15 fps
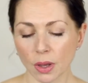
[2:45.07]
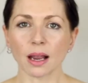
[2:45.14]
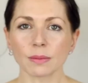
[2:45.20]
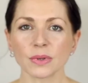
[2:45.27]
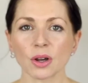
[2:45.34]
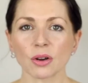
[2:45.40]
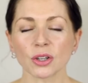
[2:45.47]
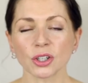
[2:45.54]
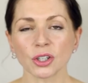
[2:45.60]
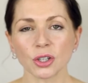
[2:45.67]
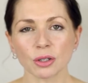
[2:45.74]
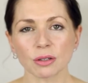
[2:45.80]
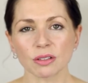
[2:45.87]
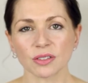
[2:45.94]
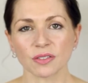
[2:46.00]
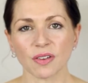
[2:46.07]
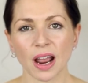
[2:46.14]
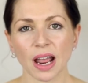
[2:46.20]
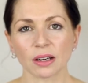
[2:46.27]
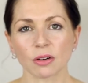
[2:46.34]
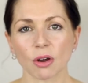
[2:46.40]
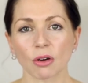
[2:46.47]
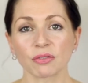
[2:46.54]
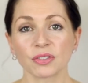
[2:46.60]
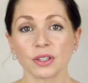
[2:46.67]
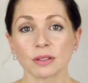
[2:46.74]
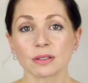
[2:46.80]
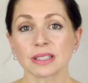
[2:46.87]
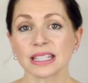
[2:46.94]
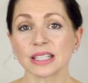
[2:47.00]
I'm not a huge fan of
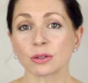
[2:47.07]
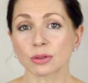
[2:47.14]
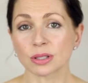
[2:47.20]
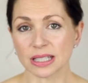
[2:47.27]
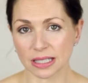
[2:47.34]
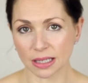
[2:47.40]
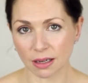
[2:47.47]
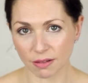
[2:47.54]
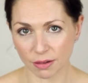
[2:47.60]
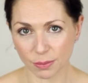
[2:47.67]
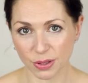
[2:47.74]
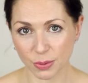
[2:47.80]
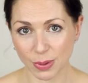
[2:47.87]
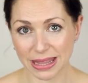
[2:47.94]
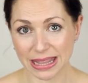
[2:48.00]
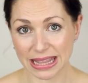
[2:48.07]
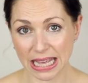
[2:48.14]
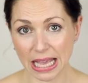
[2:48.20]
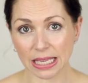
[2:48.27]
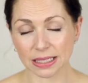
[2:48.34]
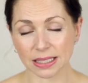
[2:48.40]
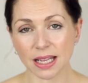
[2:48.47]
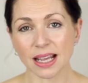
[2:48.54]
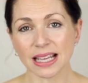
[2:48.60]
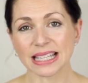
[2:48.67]
using your serums with this.